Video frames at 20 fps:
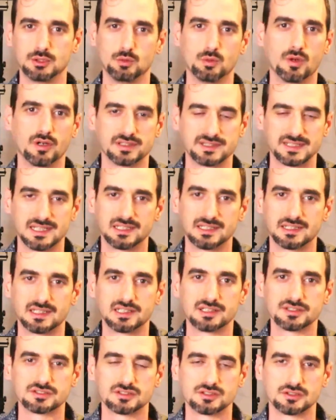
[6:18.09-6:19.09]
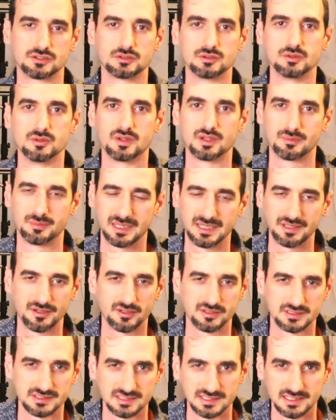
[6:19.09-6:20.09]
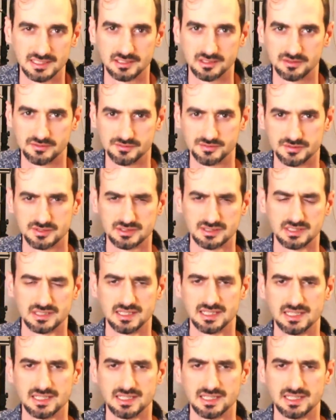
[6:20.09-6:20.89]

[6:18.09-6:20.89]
who are telling us the truth about ourselves